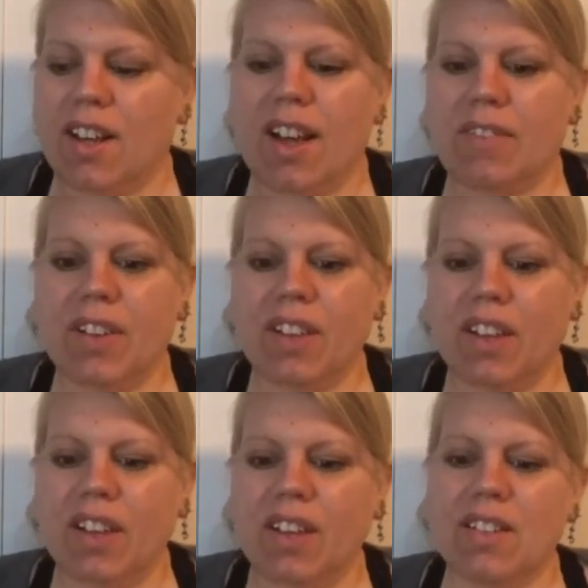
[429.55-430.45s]

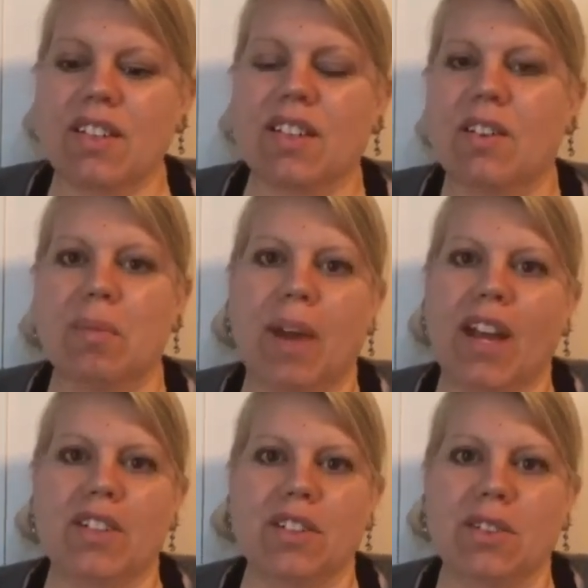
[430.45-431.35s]
everything is going to go
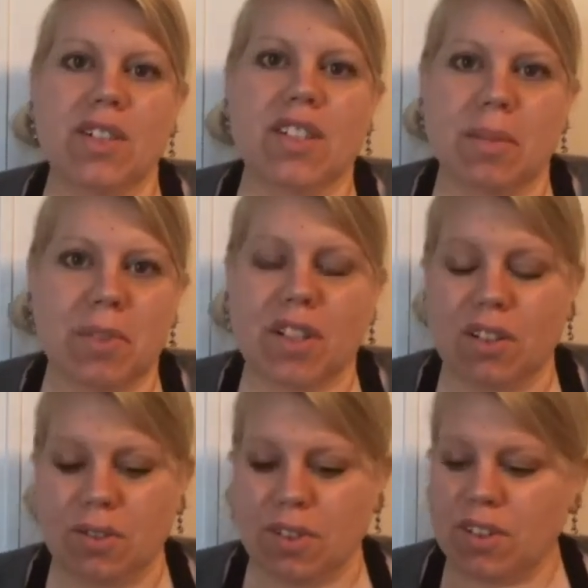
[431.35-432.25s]
back to, it's up to
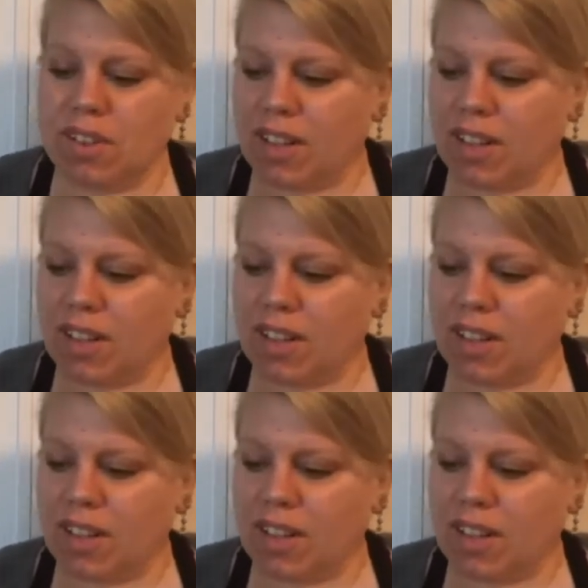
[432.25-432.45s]
you.